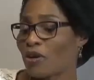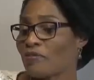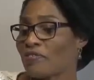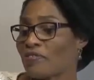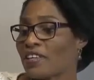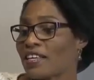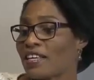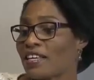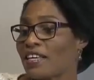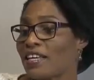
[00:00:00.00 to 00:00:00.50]
of
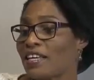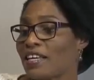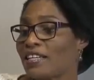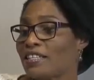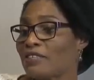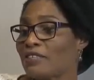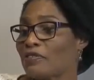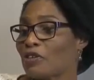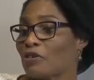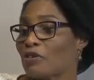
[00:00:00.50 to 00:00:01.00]
the key
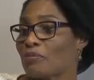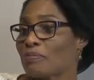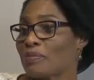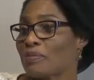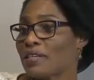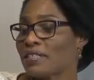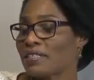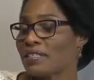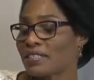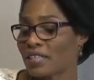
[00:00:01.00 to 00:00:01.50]

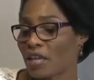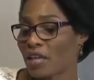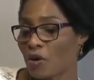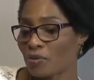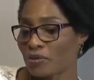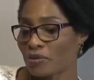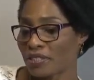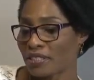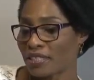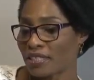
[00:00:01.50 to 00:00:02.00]
developments, I
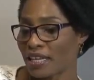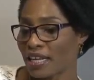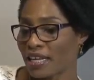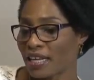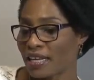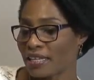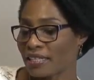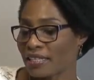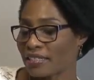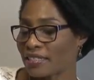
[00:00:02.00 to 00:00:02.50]
would say,
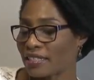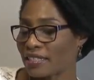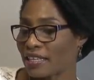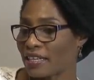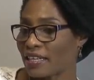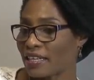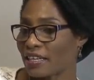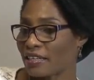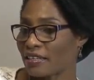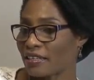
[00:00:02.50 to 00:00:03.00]
is
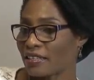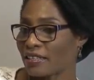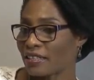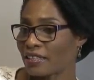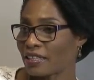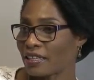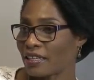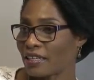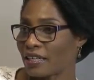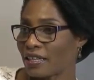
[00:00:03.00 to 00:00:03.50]
the, uh,
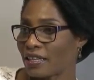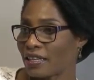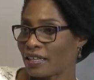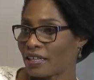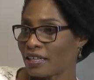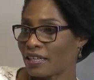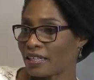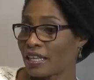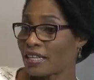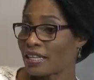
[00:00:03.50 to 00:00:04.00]

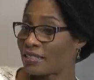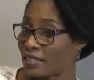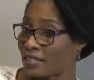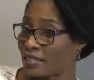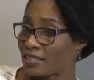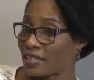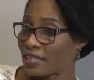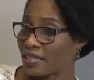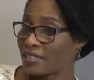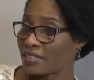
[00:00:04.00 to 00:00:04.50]
the
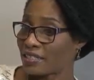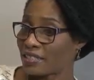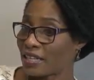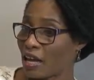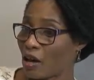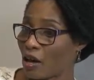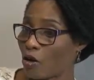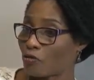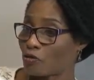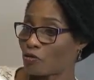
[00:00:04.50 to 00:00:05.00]
existence
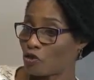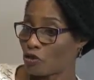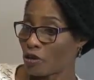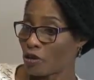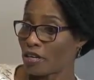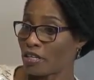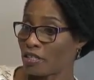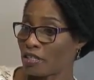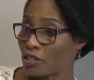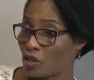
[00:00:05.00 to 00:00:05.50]
now of
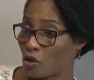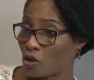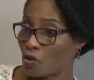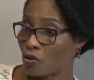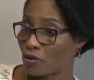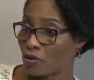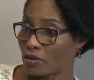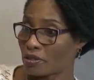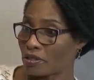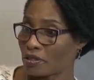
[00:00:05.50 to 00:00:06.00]
training
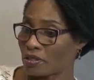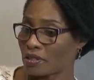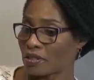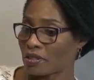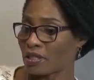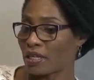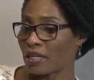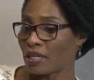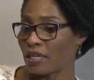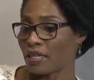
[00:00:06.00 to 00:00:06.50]
schools
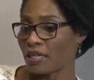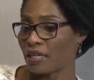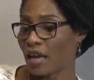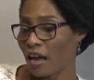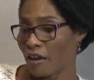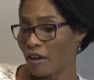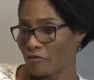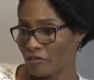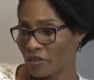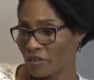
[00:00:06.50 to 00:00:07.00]
in
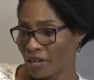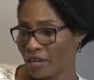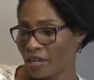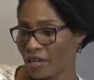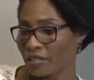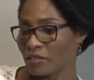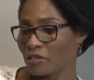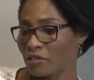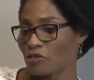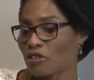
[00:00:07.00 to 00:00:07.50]
Africa.
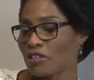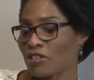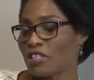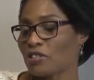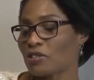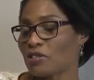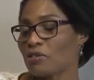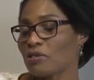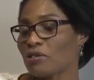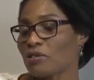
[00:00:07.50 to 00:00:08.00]
So, training
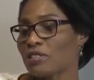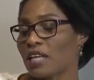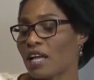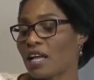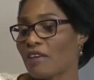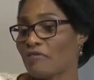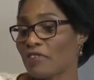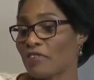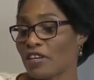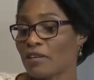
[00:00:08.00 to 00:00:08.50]
schools
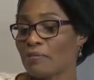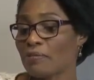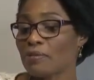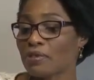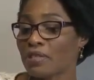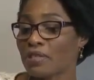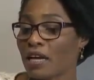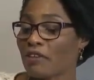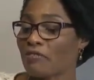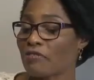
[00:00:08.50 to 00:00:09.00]
are available
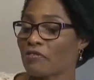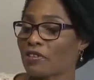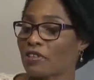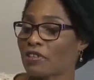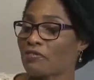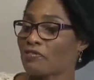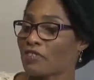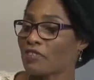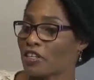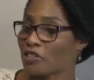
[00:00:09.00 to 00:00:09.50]
now for the
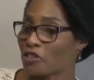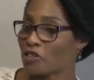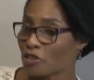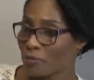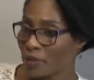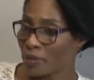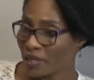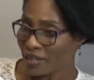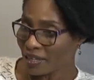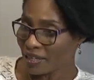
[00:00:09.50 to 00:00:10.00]
French
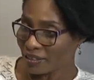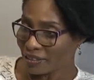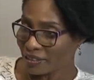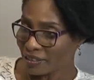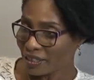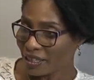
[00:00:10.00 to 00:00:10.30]
speaking.